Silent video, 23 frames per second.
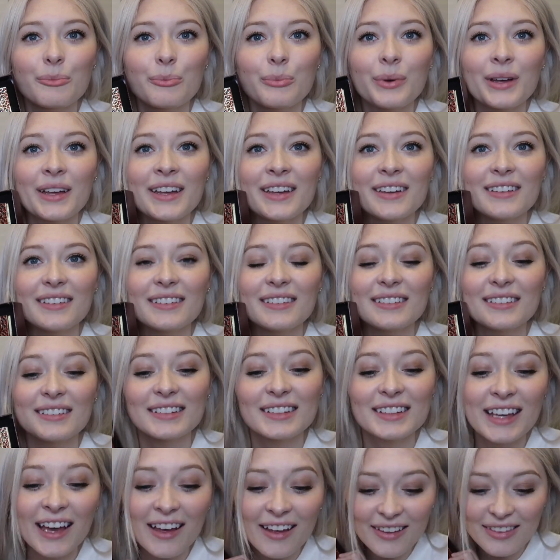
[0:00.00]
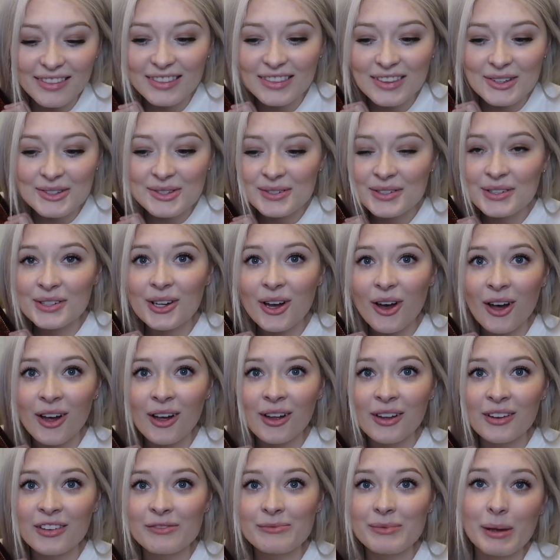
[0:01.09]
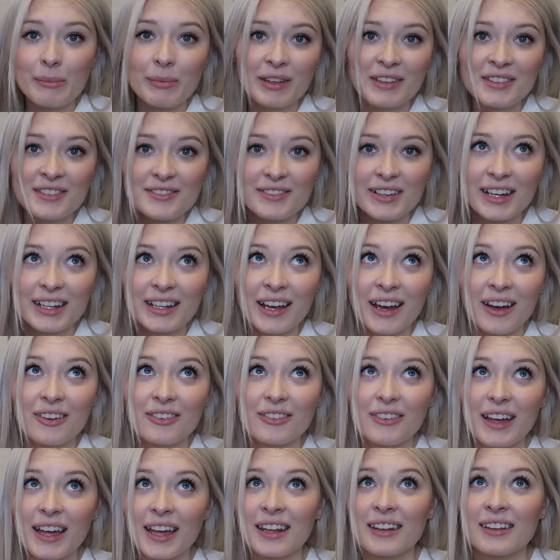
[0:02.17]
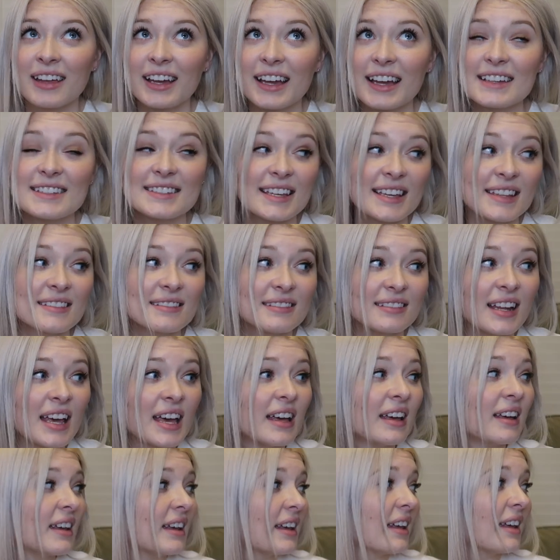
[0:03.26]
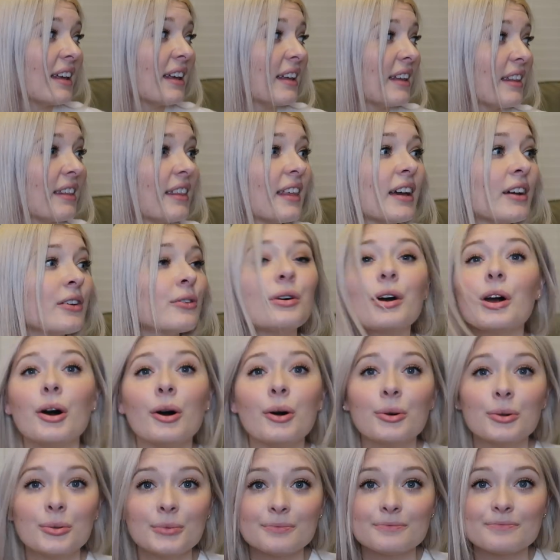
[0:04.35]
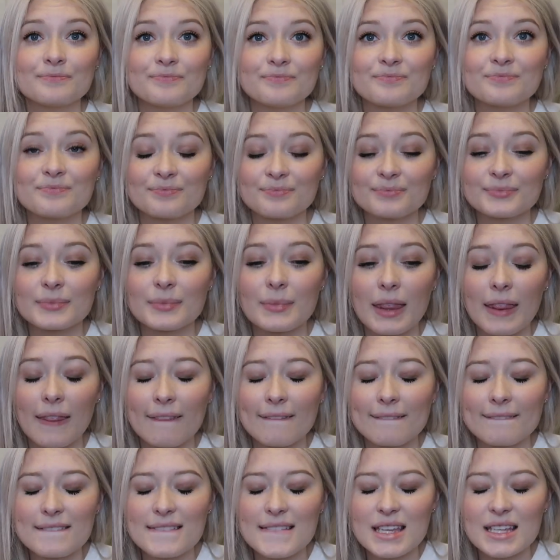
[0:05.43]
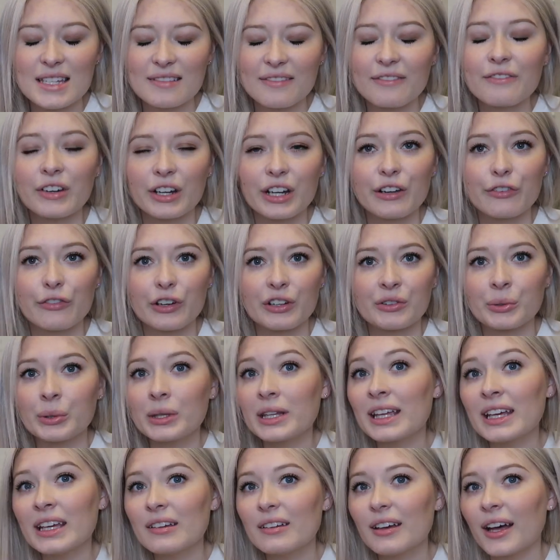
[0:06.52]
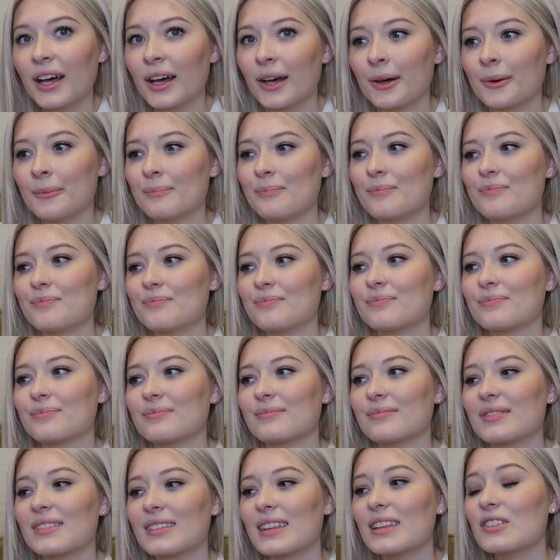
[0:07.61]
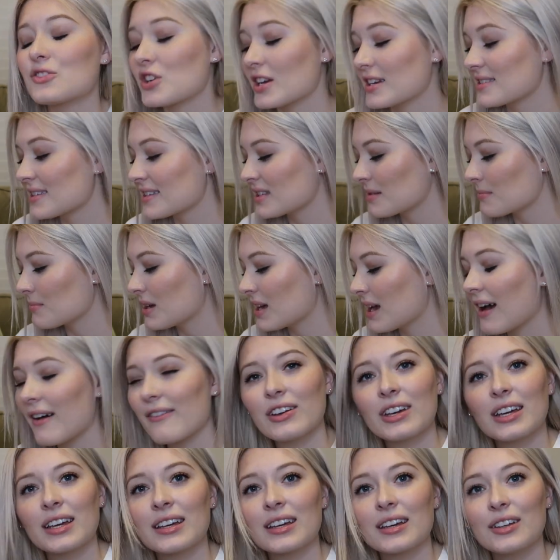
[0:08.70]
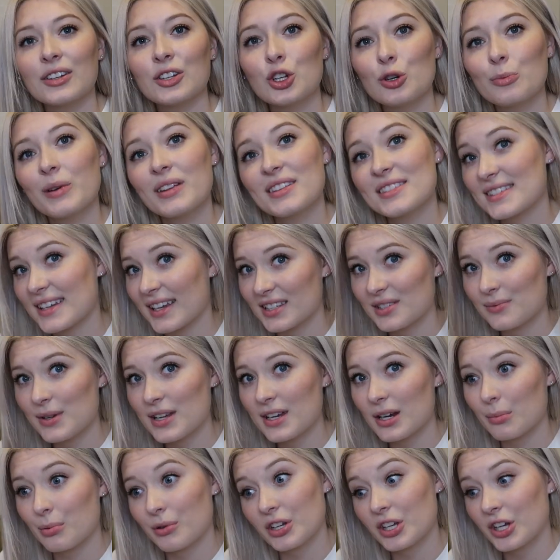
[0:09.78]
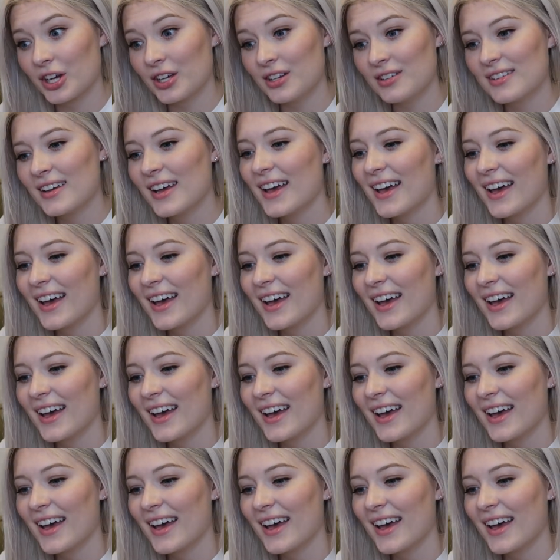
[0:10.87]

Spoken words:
But yeah, those are all of my pins right now. And like I said, they grow very frequently. Chances of me having new pins next week are pretty good.